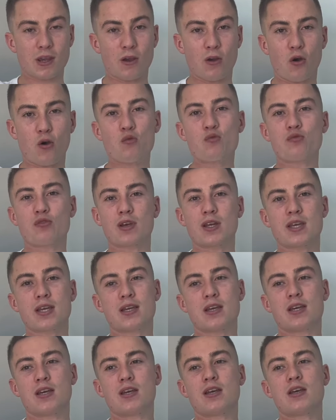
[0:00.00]

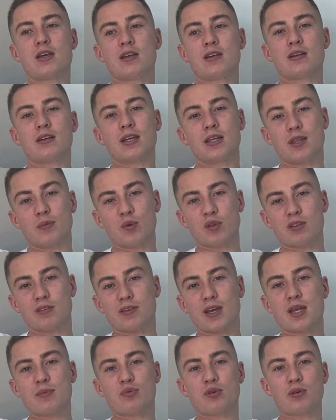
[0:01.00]
hopefully in the month of
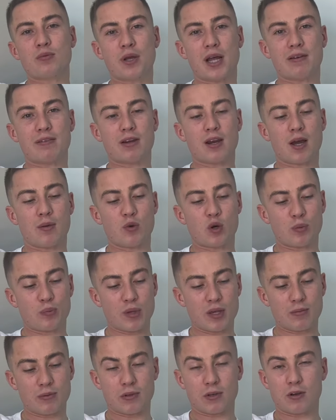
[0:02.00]
april we'll have a lot more
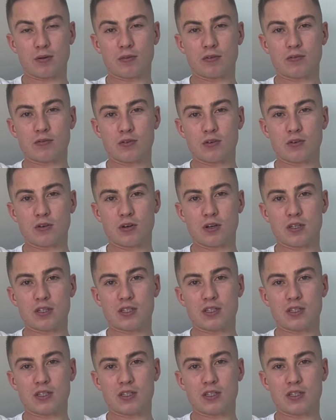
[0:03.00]
people coming forward